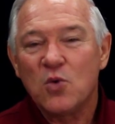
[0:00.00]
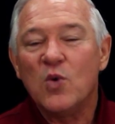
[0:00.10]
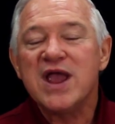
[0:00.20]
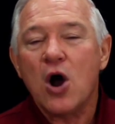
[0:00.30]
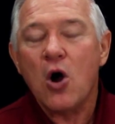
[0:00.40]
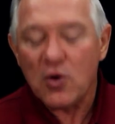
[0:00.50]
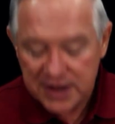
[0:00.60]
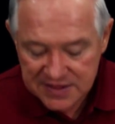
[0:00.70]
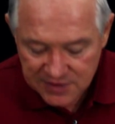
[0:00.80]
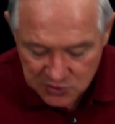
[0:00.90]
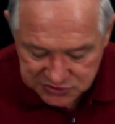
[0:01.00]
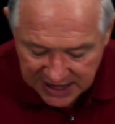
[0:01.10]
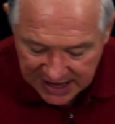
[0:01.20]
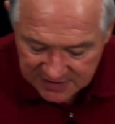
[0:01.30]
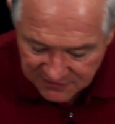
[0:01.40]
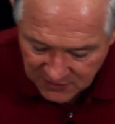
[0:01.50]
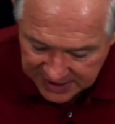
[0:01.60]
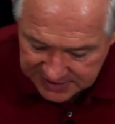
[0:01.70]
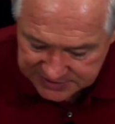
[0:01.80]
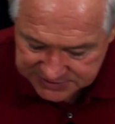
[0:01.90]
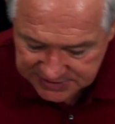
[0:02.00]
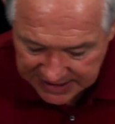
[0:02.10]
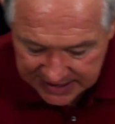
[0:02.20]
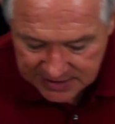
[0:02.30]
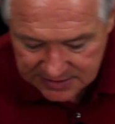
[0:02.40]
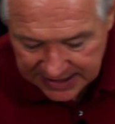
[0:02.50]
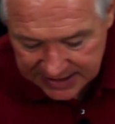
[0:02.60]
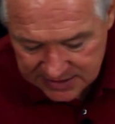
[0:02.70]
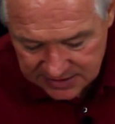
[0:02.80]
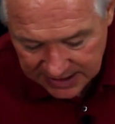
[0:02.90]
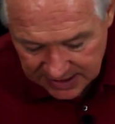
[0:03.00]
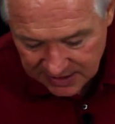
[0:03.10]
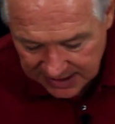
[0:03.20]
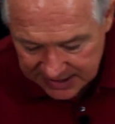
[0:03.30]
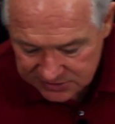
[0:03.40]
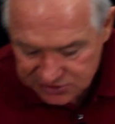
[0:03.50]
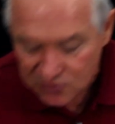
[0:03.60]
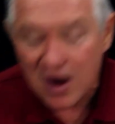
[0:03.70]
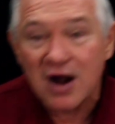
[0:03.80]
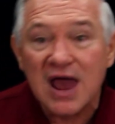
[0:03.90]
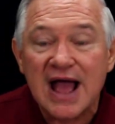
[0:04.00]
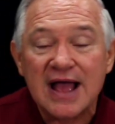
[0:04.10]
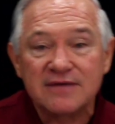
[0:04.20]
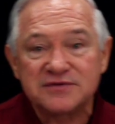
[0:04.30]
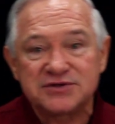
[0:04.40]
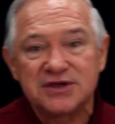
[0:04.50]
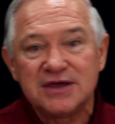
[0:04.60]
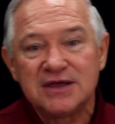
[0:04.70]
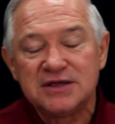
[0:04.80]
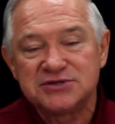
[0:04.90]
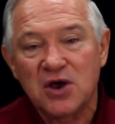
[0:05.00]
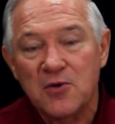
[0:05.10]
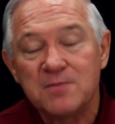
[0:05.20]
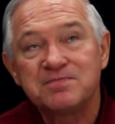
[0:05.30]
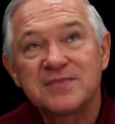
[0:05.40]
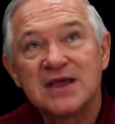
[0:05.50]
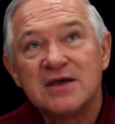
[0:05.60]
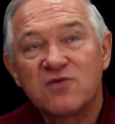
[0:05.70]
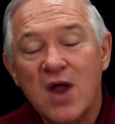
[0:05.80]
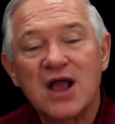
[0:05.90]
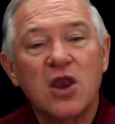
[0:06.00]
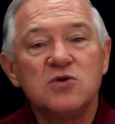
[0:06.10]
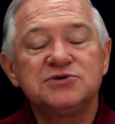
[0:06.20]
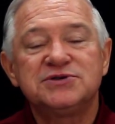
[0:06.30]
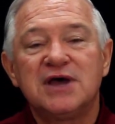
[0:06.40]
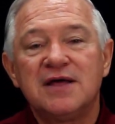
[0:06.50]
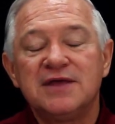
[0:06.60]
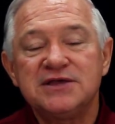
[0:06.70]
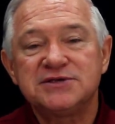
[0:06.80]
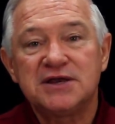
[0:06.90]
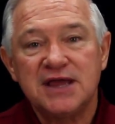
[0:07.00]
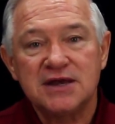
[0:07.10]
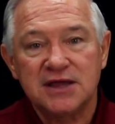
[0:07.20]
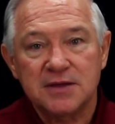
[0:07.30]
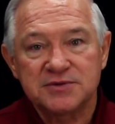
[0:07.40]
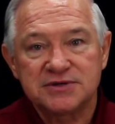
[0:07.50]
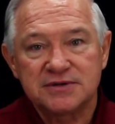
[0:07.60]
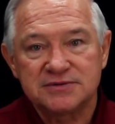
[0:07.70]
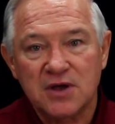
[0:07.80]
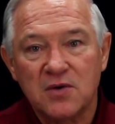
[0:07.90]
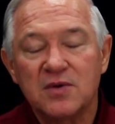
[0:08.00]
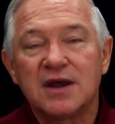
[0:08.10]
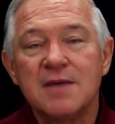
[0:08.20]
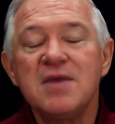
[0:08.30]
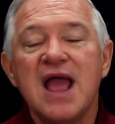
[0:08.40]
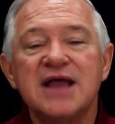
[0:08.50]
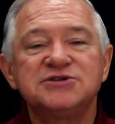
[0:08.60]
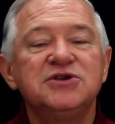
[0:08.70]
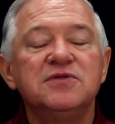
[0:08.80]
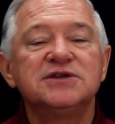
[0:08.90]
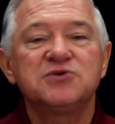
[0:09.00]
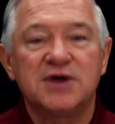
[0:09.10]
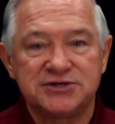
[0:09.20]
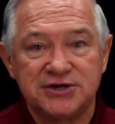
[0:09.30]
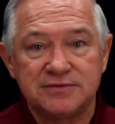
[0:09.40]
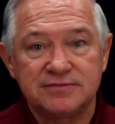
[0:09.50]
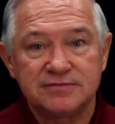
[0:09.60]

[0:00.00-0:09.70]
We all need those kind of friends into our lives. So before I close these 10 tips, so let me ask you this question.